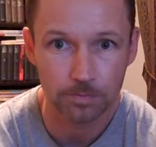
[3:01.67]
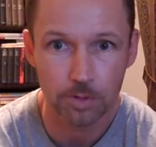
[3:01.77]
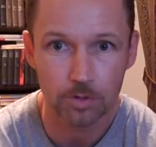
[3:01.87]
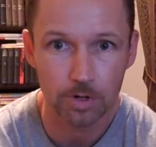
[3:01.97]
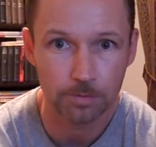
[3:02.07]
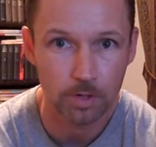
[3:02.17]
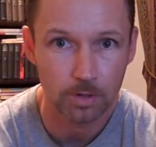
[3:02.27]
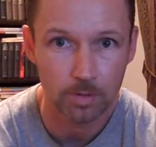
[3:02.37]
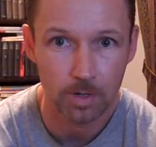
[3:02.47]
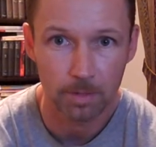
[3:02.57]
if
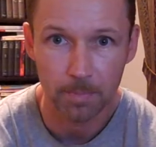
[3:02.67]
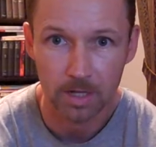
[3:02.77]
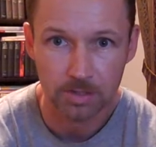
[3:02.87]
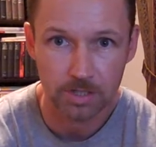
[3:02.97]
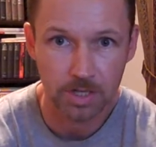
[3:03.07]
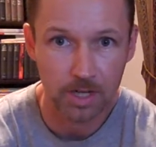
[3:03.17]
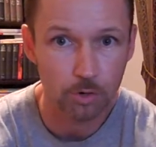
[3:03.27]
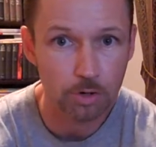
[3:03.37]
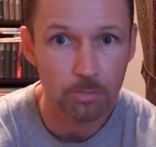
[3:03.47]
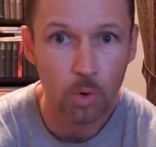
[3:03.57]
you're amongst an
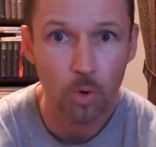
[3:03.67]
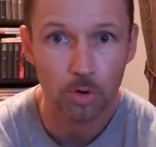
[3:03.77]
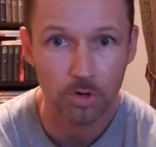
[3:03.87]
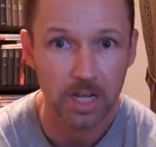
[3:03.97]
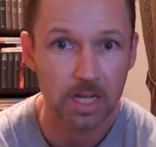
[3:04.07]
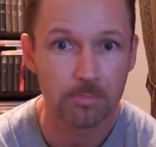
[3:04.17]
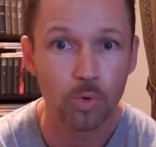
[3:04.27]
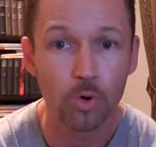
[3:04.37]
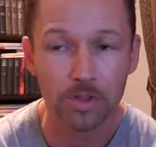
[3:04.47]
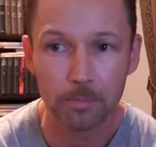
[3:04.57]
elder board or deacon
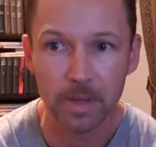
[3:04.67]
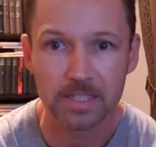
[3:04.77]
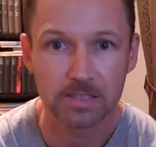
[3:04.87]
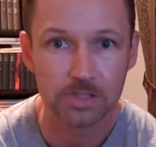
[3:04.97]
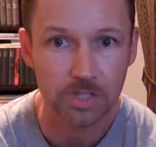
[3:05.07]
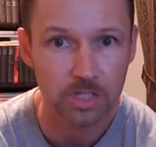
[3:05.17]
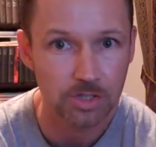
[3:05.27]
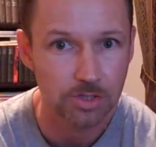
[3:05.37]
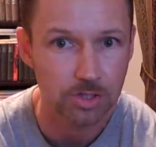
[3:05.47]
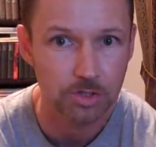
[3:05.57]
board that makes
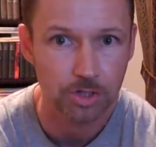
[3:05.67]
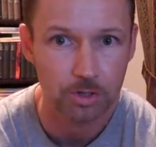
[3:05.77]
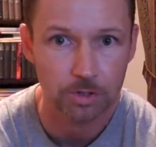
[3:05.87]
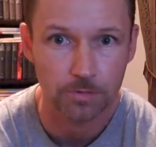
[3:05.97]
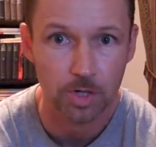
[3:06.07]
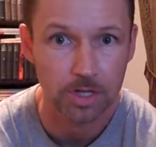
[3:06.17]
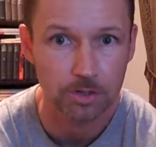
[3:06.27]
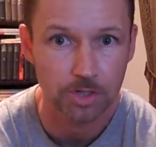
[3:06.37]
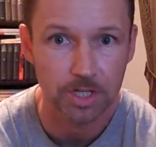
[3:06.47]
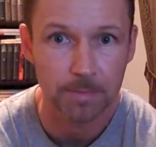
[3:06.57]
decisions in the church for
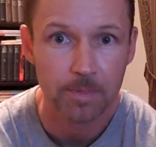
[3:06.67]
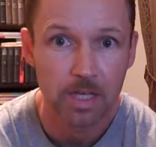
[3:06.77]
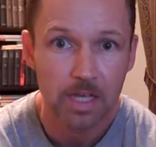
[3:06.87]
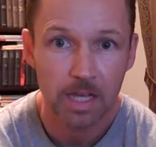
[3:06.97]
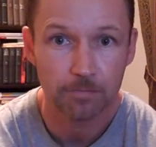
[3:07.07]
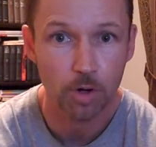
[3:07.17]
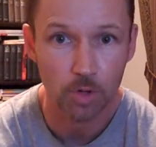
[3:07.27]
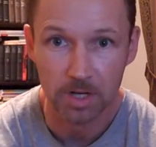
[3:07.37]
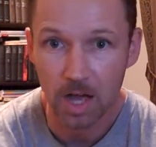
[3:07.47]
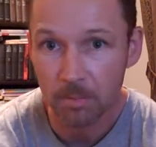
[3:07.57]
leadership, if you're
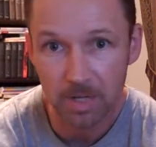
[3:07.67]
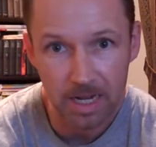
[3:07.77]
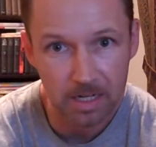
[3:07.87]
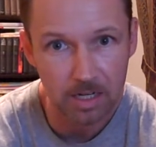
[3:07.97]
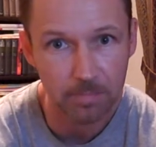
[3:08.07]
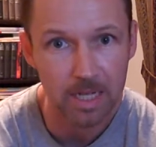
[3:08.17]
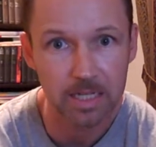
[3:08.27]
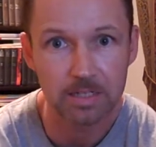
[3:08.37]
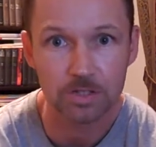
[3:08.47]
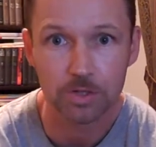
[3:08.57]
on a nominating
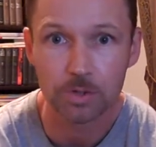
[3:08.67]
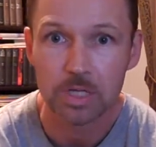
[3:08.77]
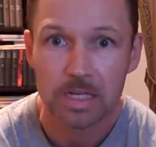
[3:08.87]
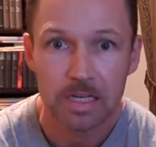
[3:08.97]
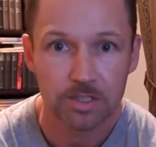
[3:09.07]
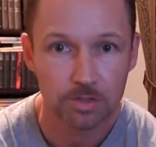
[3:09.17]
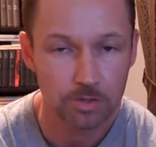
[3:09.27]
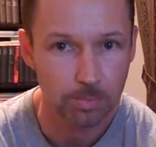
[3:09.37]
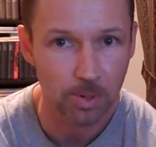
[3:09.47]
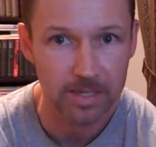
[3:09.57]
committee to
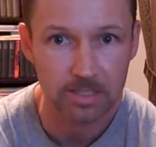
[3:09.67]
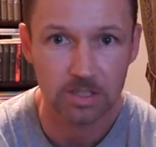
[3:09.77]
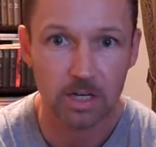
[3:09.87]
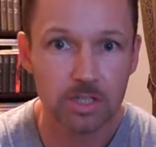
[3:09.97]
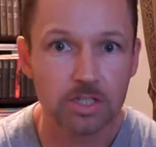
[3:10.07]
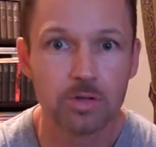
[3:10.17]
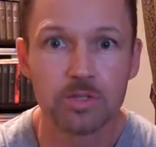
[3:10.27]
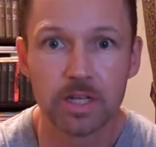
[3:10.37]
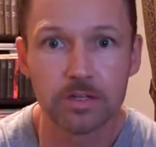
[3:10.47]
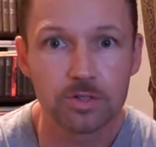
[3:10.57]
place Sunday school
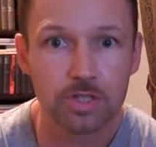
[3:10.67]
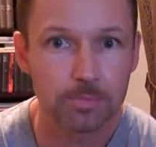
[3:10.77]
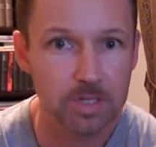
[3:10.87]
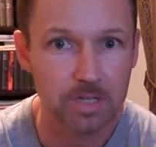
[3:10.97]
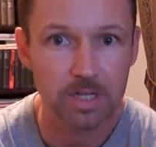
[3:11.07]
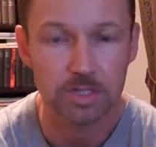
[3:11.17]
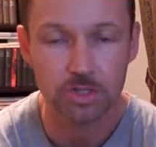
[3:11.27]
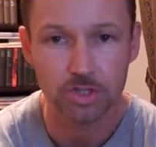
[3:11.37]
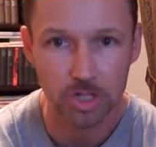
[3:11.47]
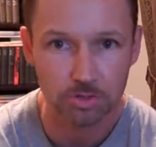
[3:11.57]
teachers in
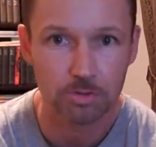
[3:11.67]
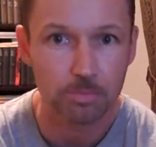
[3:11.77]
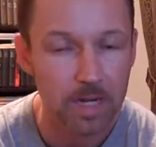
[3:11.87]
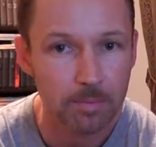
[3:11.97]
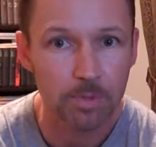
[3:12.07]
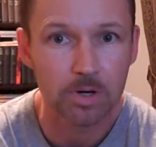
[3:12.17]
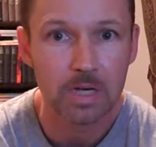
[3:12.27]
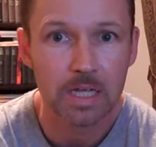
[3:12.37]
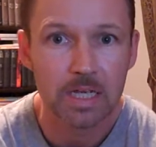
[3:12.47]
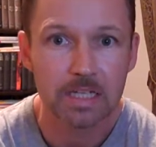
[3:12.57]
positions, just remember
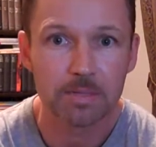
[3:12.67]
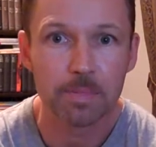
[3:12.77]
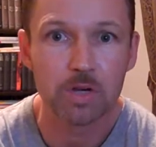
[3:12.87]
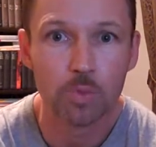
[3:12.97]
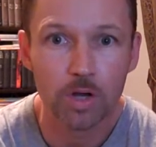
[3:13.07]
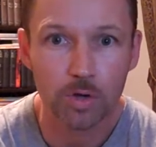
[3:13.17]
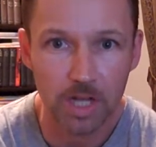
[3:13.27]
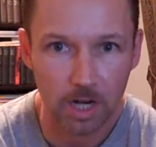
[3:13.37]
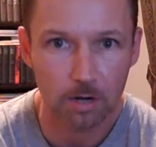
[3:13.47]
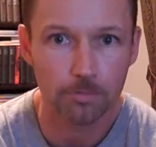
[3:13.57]
to be real
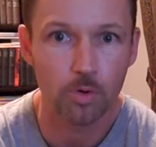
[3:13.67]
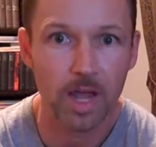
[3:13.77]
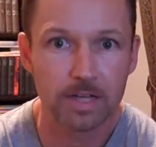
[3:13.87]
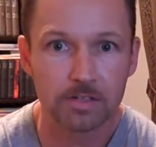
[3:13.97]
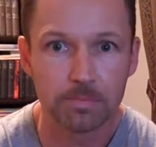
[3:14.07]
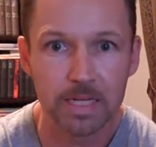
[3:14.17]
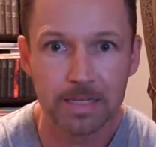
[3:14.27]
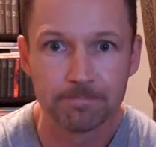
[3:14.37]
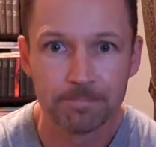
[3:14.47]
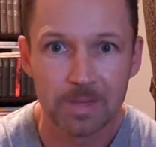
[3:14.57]
careful and
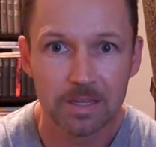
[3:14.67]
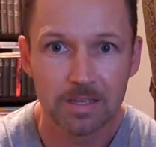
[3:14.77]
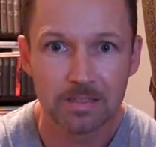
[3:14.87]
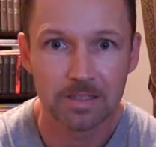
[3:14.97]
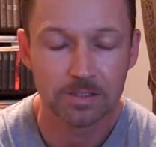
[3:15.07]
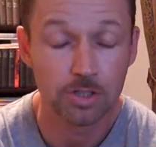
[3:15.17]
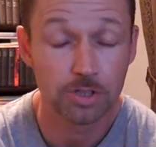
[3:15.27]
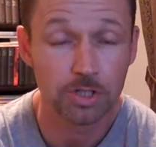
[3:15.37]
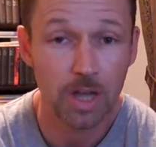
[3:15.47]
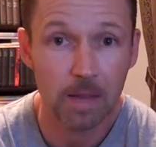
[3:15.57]

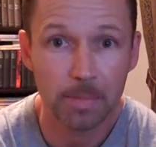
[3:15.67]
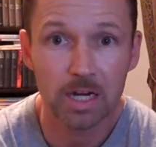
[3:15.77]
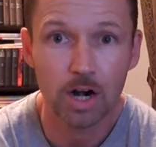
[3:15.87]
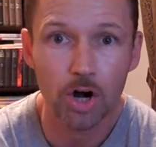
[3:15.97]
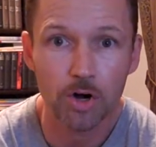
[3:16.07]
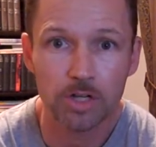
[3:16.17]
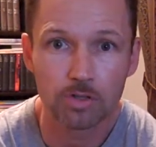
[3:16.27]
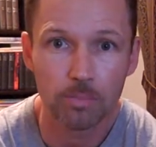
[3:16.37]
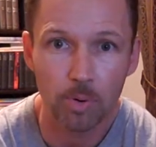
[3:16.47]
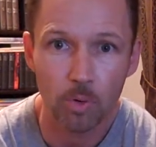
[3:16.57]
to not be in a hurry
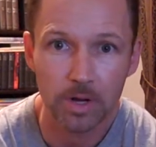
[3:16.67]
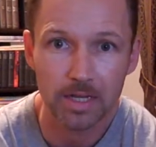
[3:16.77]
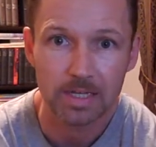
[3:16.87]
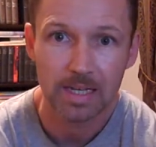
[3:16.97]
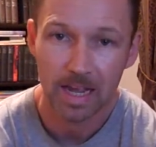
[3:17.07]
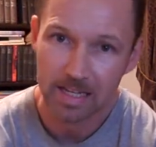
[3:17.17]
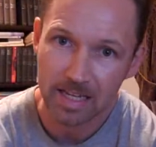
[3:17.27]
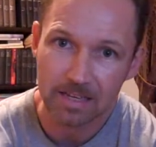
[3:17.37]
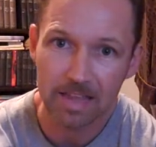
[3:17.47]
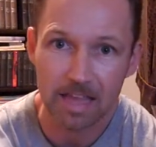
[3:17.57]
to appoint and
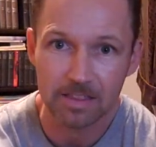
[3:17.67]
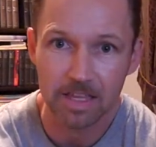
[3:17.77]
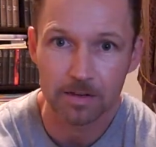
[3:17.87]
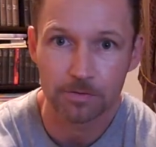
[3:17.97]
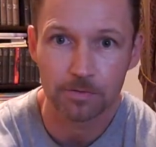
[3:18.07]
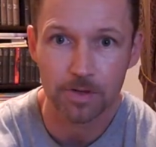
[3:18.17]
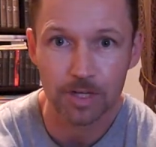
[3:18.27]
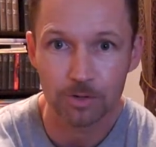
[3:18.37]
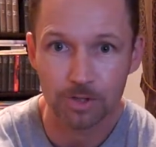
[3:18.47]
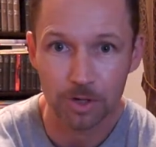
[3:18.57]
get that thing
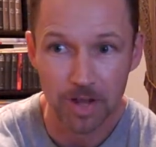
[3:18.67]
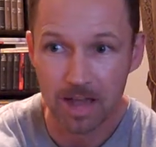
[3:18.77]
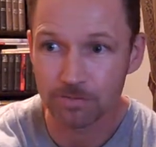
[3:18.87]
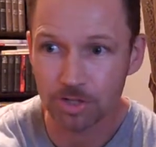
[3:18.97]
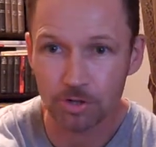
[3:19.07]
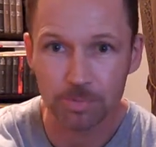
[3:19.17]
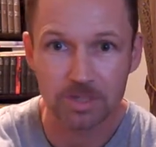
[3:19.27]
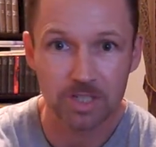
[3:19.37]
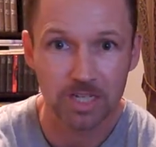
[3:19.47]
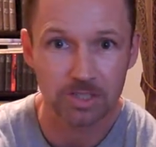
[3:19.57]
fulfilled. You have certain
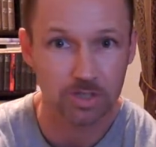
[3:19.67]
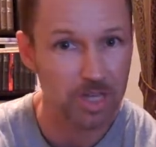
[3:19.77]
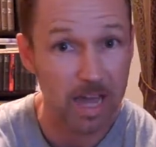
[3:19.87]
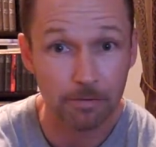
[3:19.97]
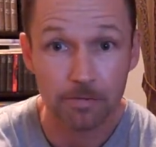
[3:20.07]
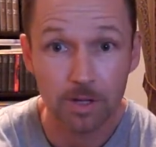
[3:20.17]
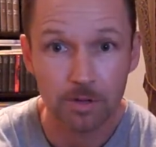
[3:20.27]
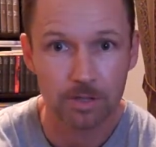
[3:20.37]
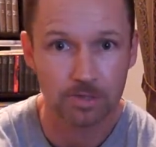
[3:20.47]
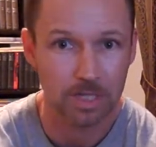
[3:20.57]
positions, got to fill
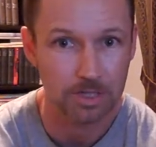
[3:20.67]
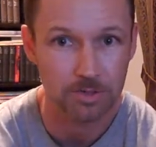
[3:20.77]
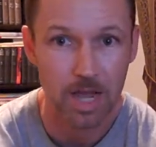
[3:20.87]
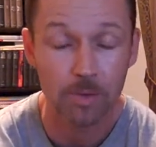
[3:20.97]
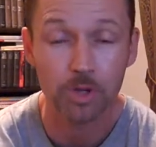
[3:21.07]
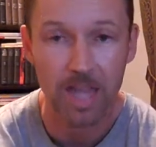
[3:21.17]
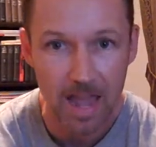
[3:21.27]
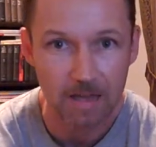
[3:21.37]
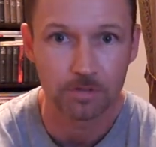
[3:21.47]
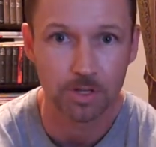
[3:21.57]
those things, right? Well, you
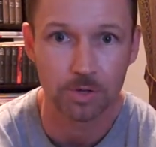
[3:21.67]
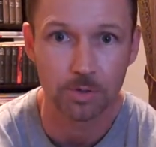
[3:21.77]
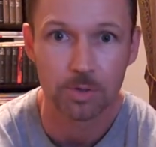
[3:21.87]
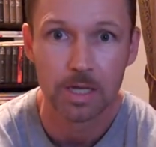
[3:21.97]
have to.